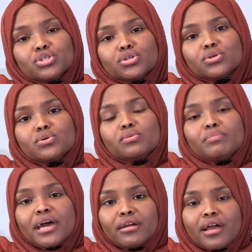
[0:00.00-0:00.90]
to
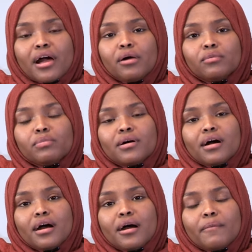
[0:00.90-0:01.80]
better help
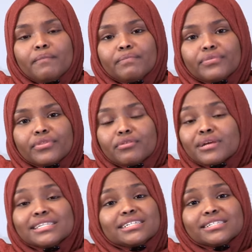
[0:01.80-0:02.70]
the
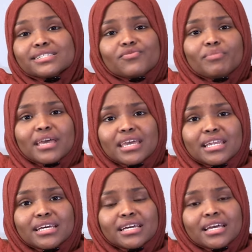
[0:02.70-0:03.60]
residents of
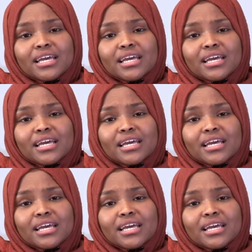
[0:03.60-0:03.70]
Maine